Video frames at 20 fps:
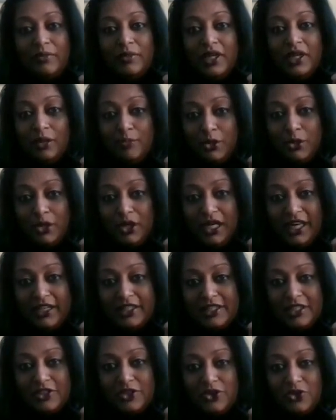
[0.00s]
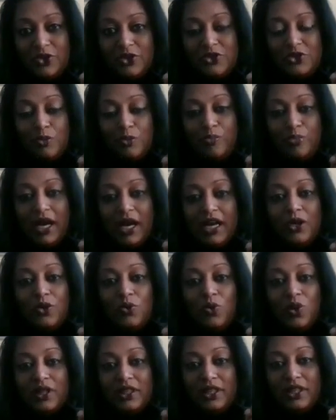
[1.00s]
manipulated you into buying
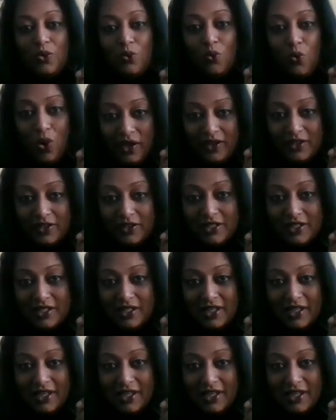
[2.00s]
what they want.